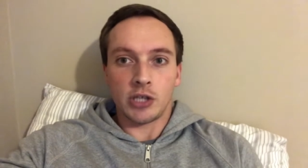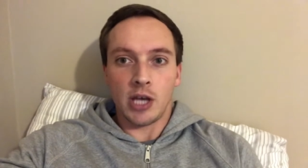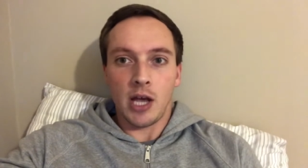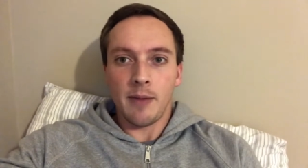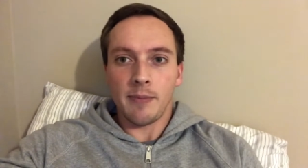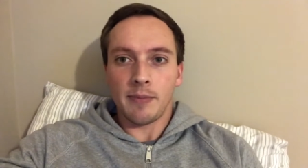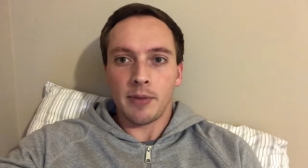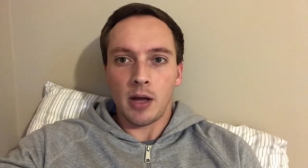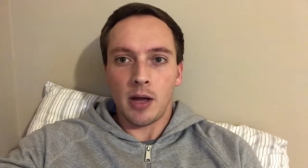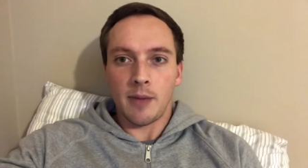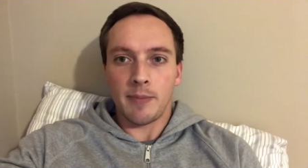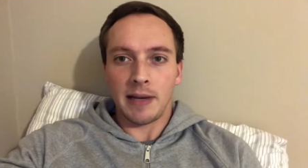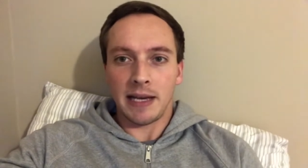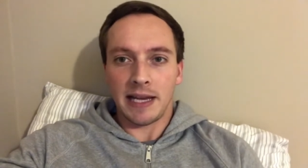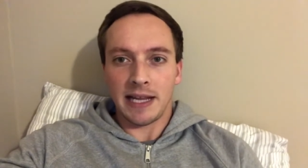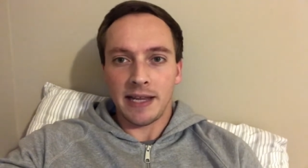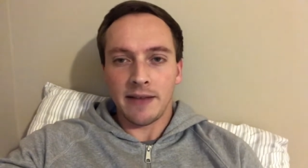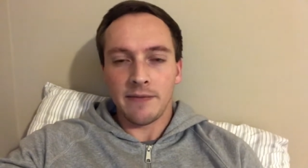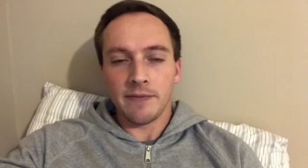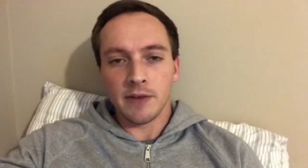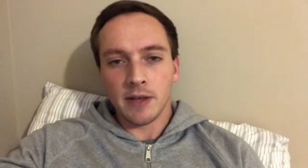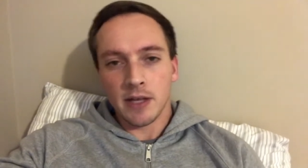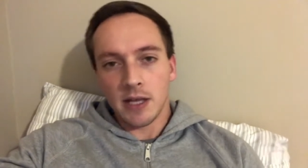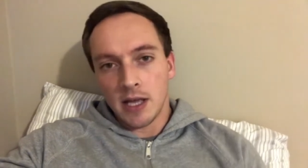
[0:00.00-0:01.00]
up, I
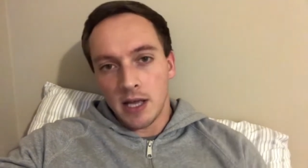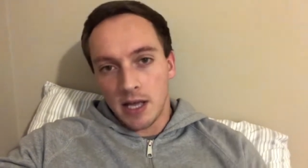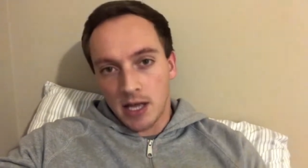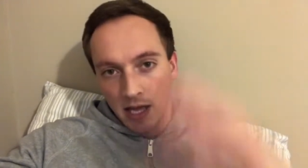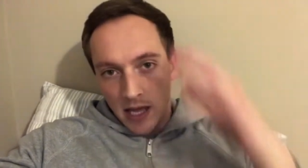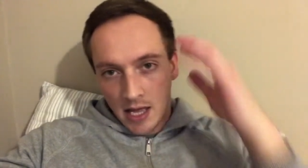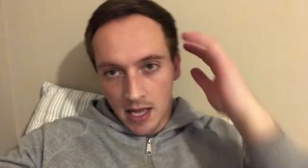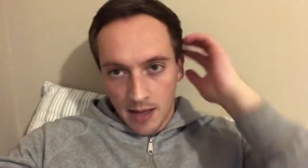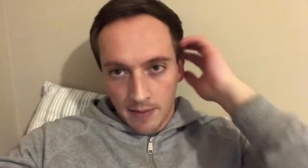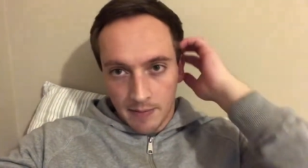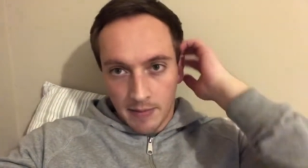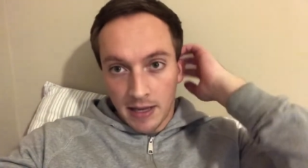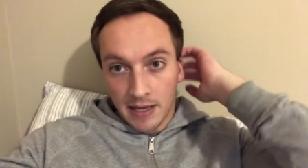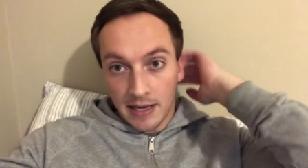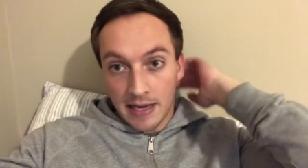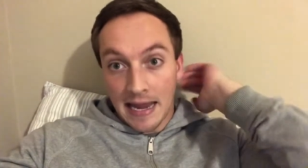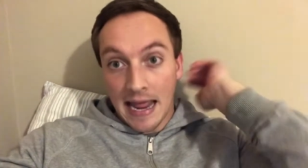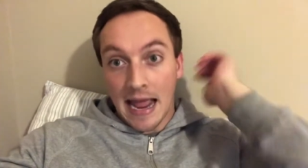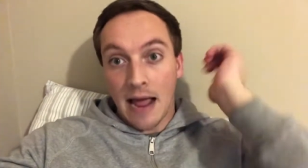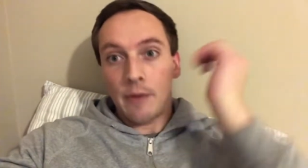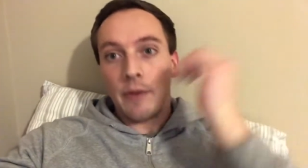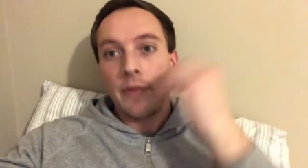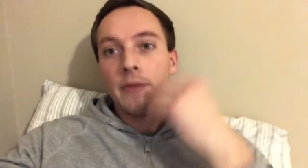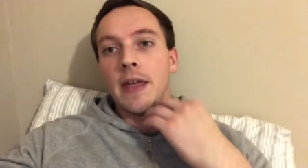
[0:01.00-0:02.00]
believe, um, and
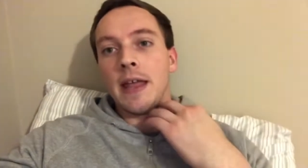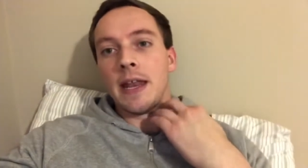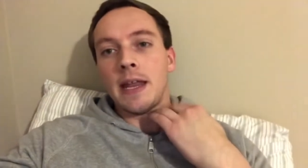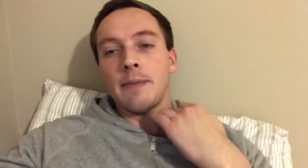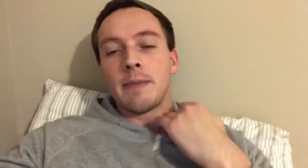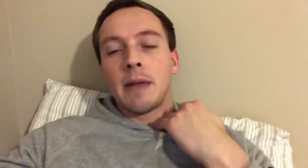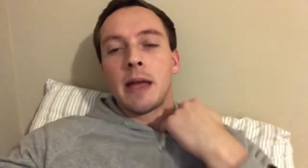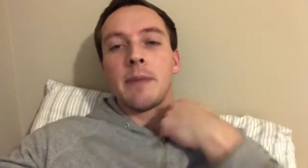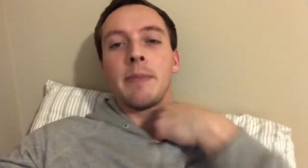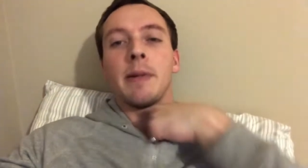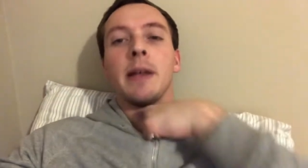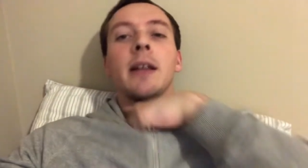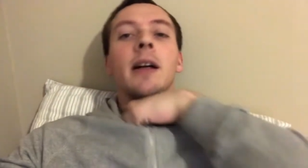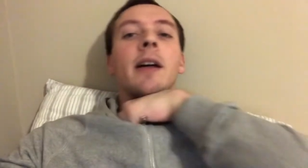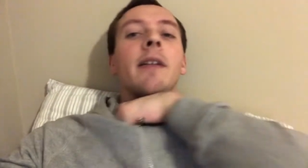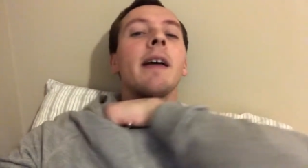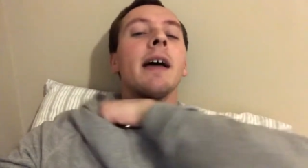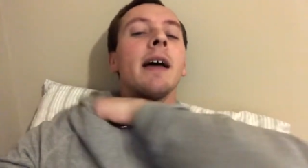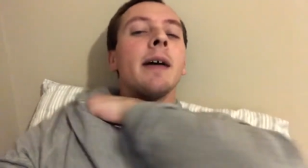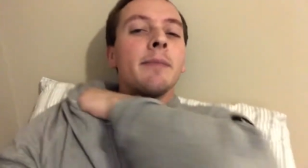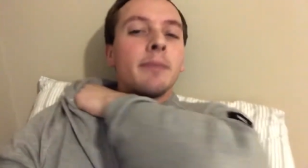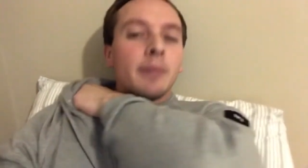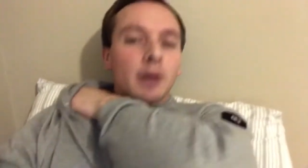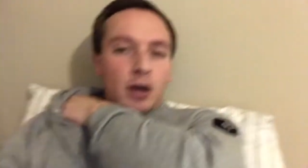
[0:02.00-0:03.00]
now and then it may be like
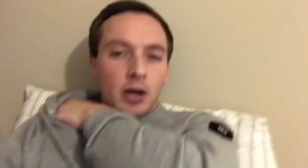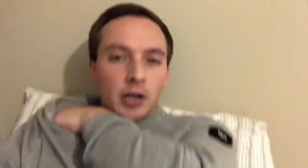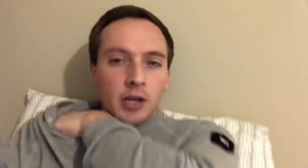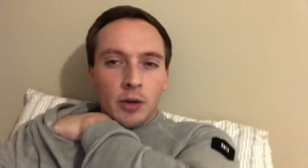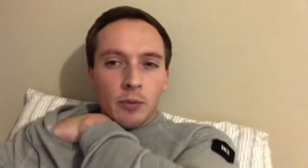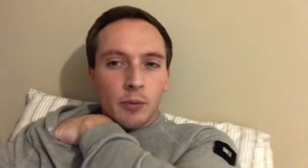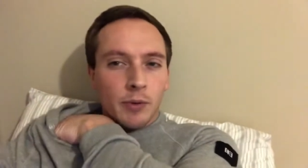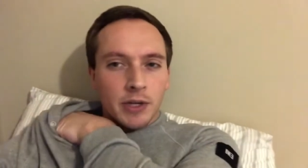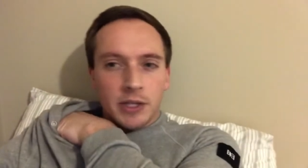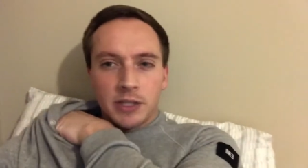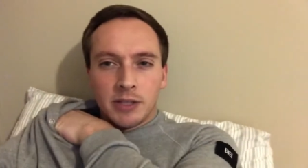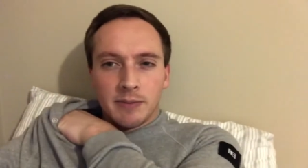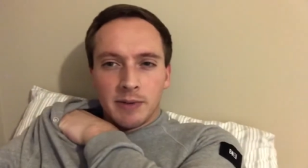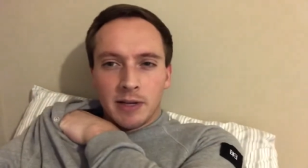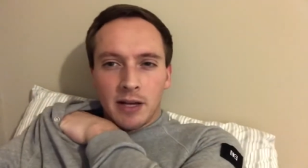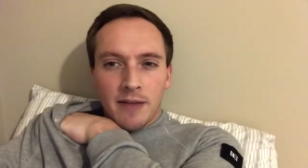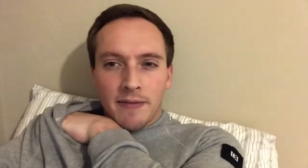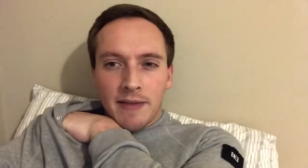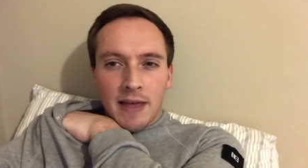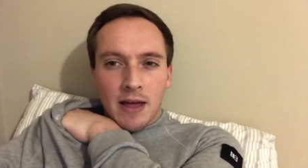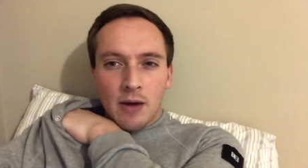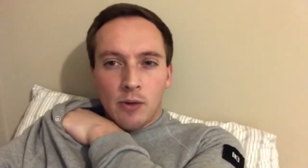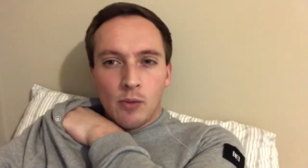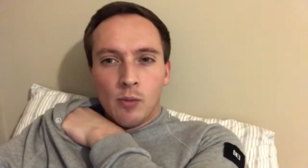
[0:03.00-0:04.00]
that, but I don't want it to be like
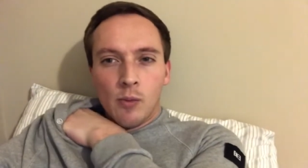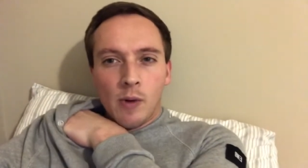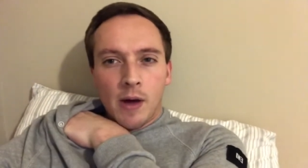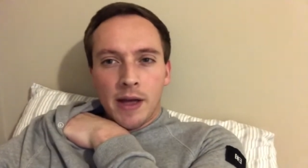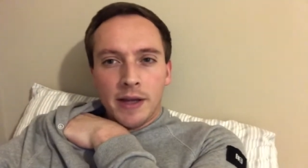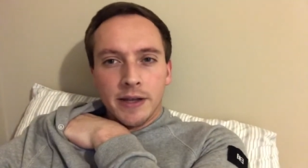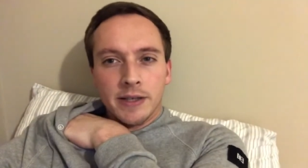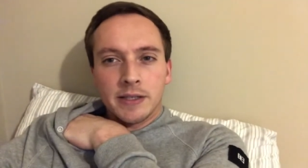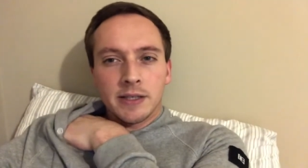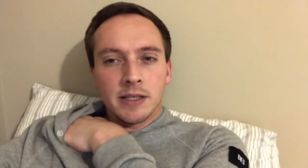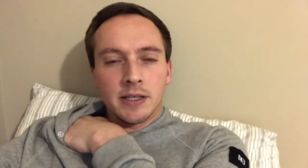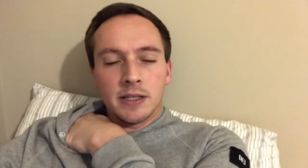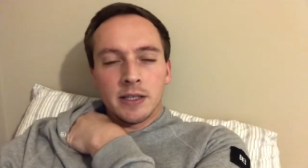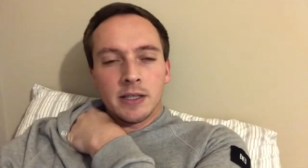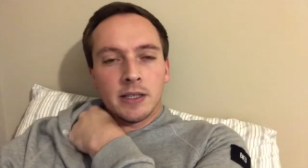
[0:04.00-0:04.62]
that always.